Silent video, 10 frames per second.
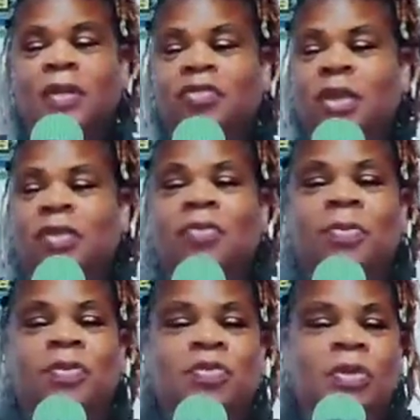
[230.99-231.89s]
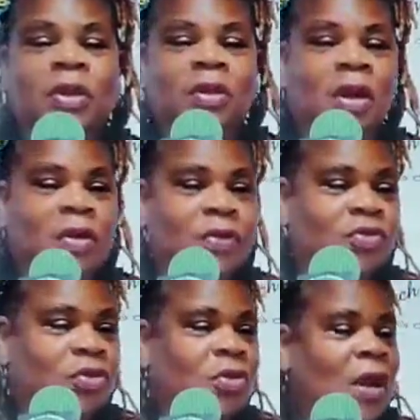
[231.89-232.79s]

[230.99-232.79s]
angelic spiritual encourager.